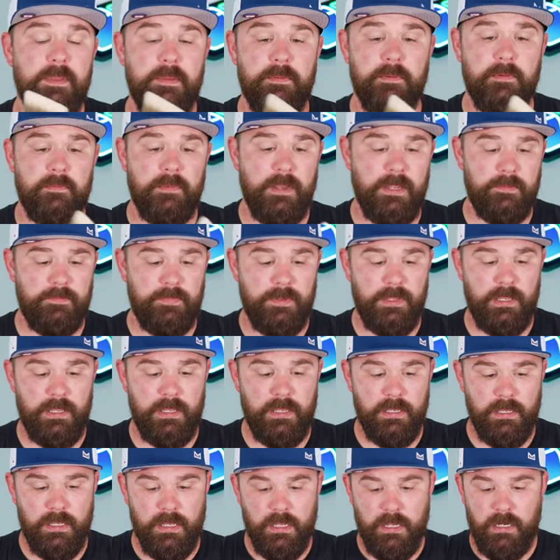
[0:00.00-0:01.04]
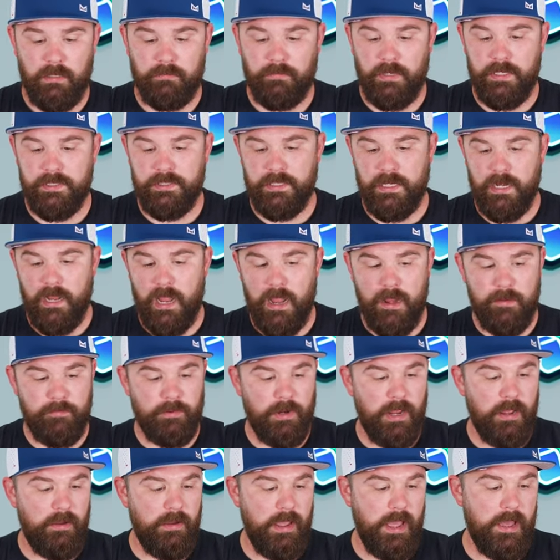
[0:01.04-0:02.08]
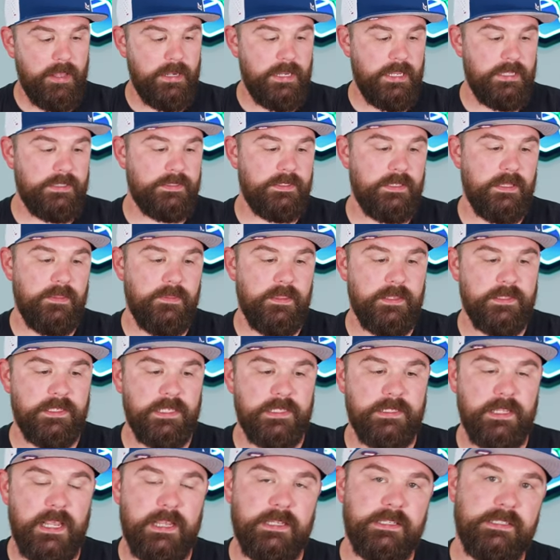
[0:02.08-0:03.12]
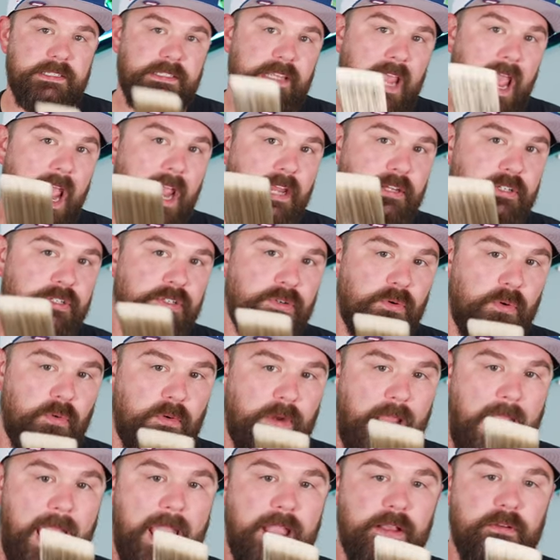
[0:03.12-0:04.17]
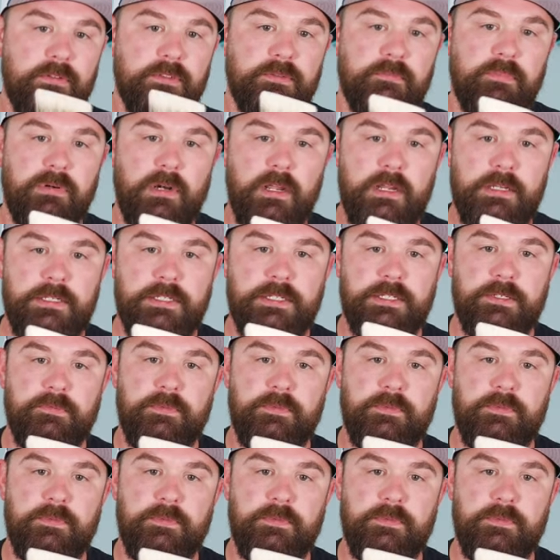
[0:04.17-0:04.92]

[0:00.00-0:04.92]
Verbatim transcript: people might be raising their eyebrow at is that this is a sashed or angled brush,